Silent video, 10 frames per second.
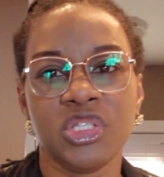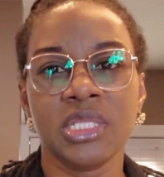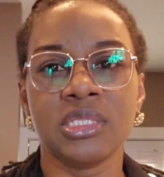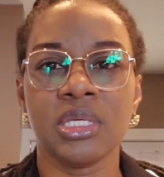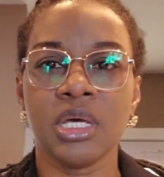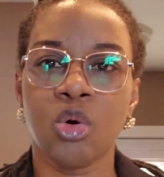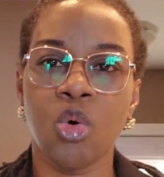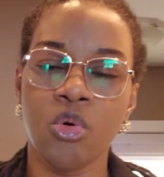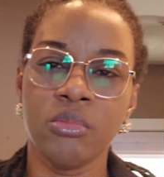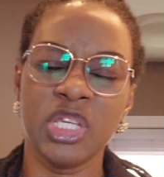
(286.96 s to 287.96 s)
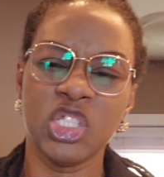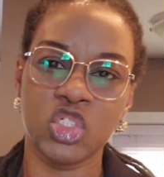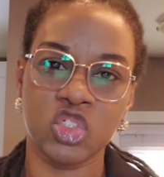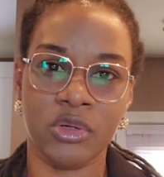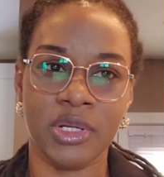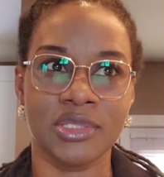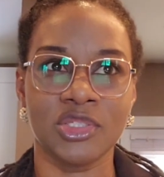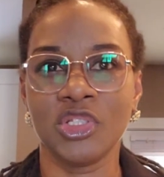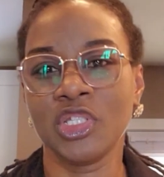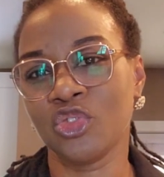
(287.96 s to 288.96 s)
you need a home
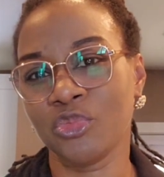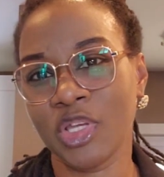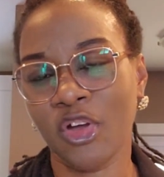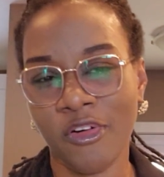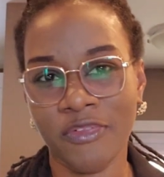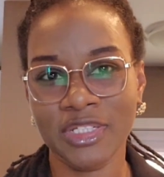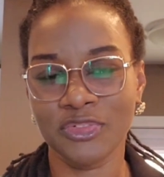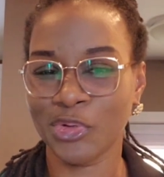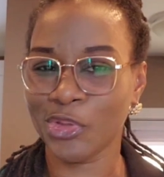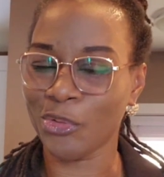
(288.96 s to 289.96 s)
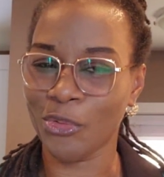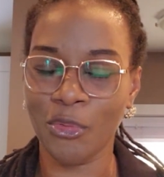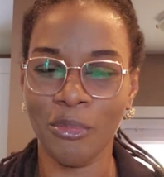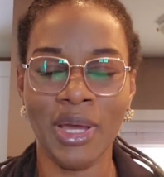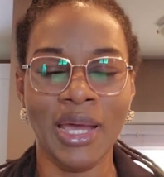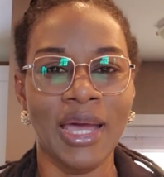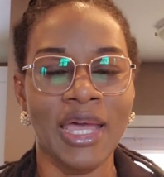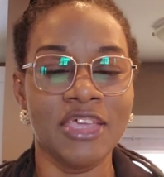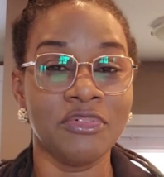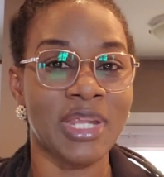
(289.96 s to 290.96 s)
insurance. You need to be covered for your home.
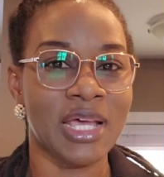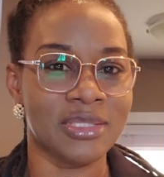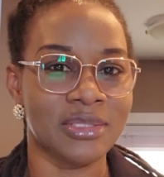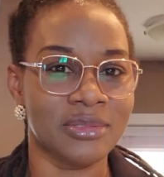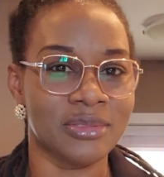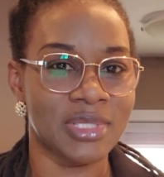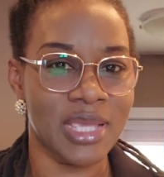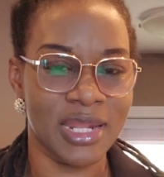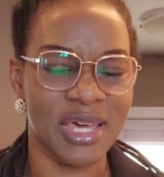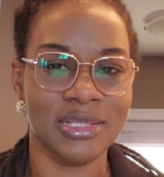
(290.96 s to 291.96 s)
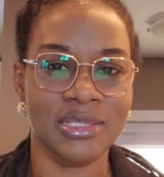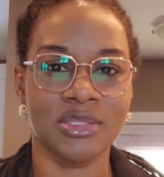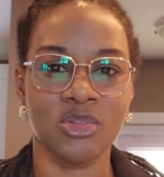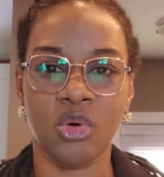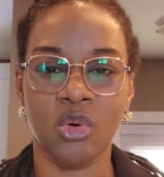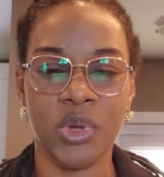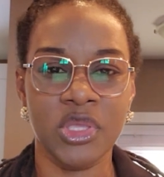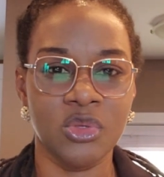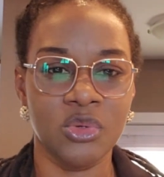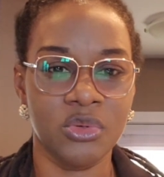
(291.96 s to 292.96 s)
Even as tenants, or
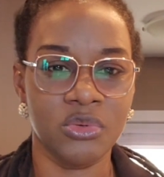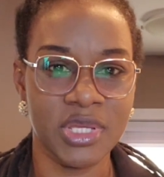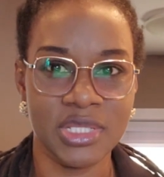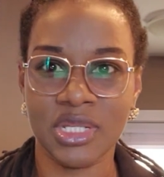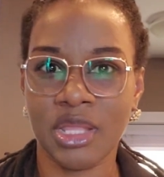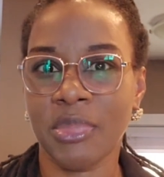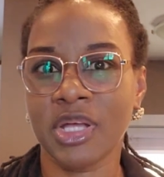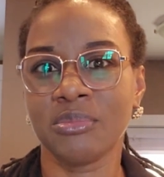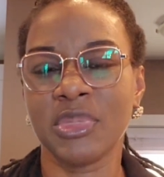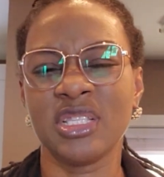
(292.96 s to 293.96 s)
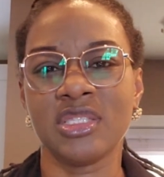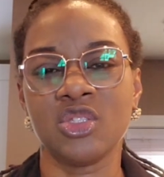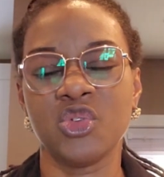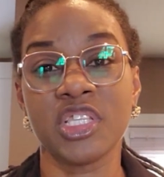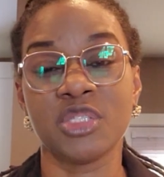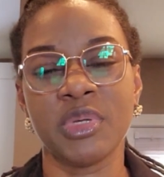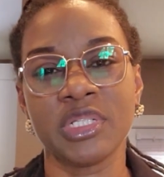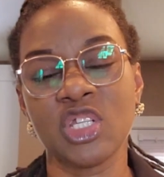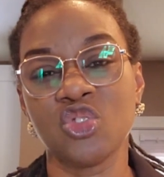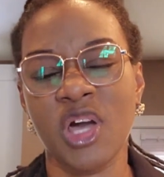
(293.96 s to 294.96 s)
when you rent an apartment, you're
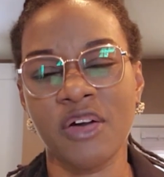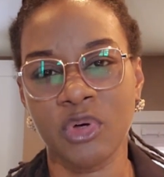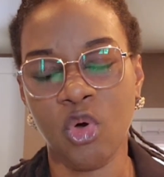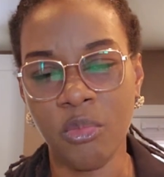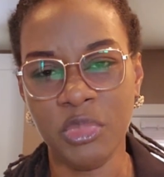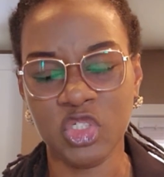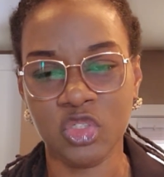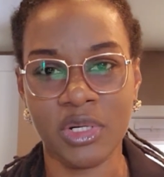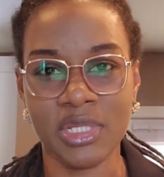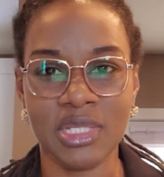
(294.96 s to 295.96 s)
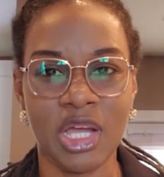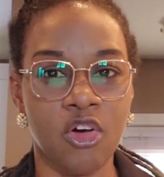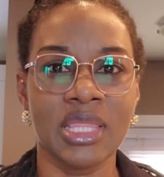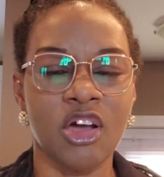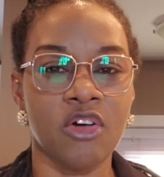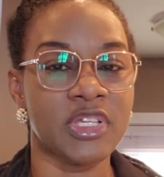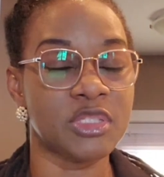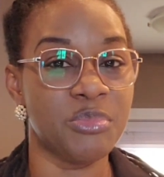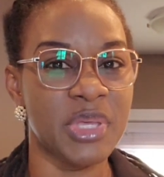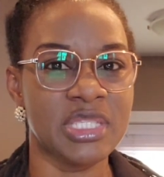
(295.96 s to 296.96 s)
expected to have a home insurance that
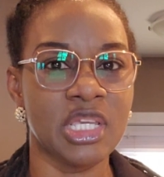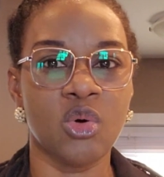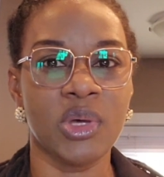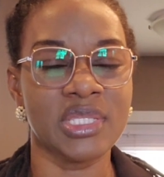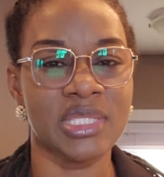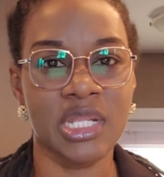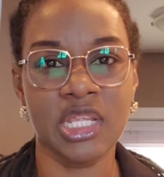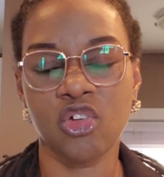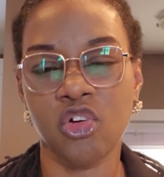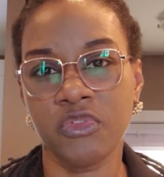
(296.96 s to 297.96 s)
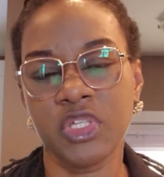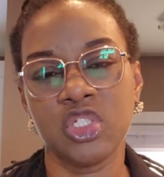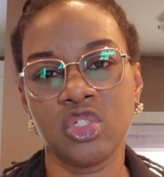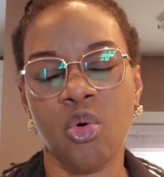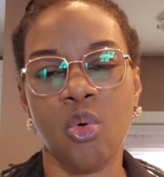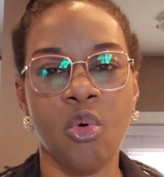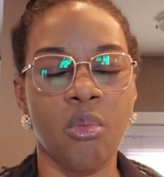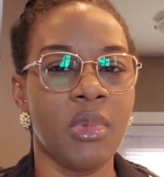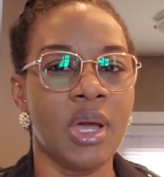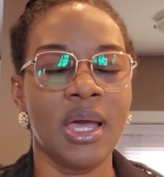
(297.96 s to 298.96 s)
covers basic or extended coverage in your
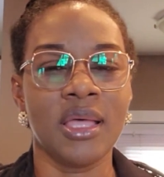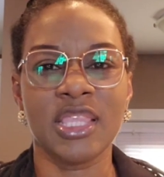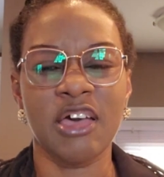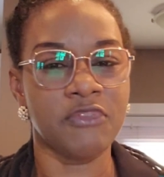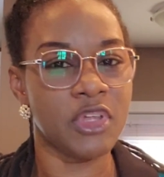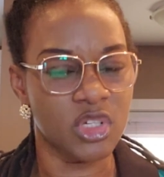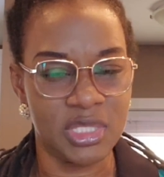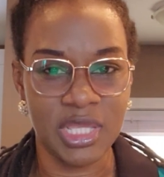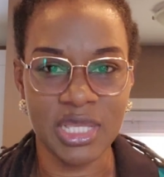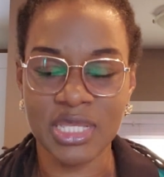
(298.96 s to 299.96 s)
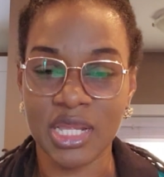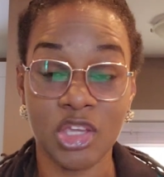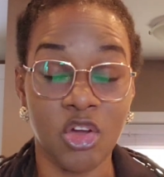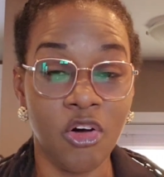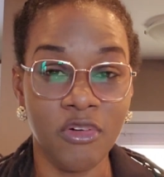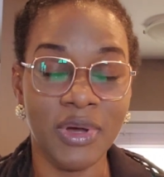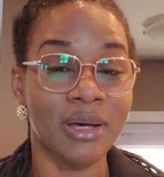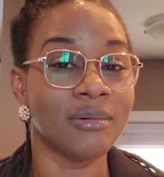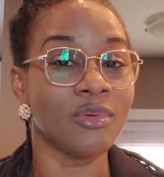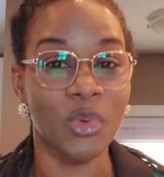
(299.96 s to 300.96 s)
home. There are various things that they
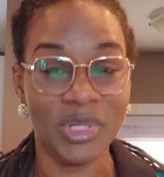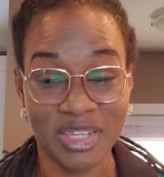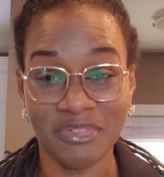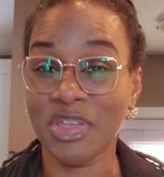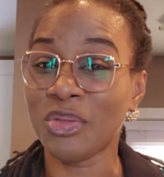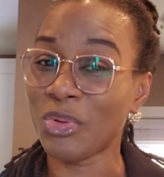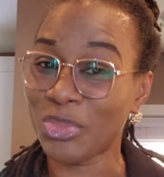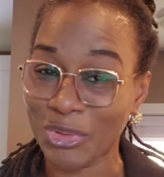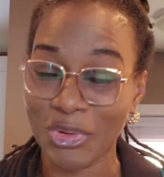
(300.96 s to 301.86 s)
cover. Whatever you want to